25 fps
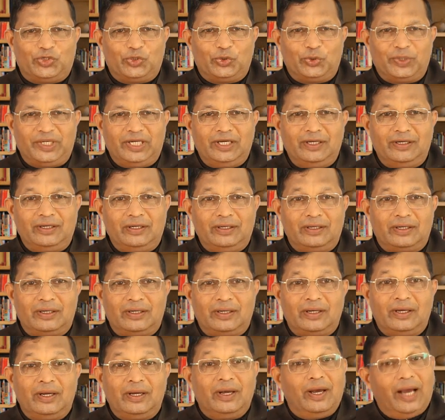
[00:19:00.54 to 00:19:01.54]
union,
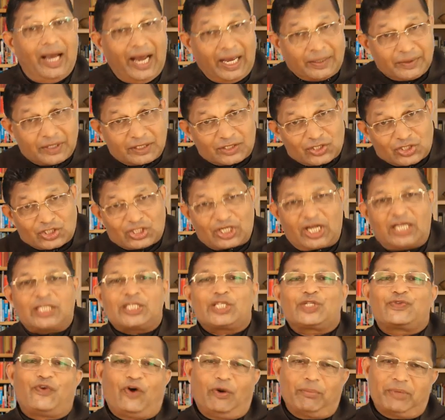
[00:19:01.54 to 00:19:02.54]
and the
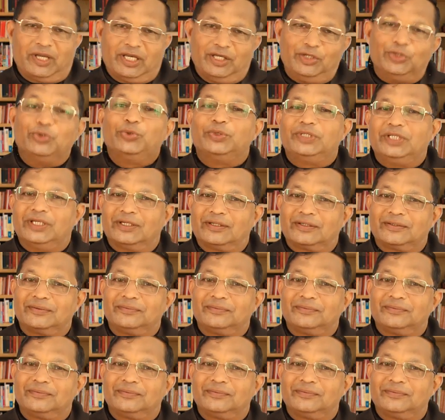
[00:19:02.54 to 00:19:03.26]
transforming union.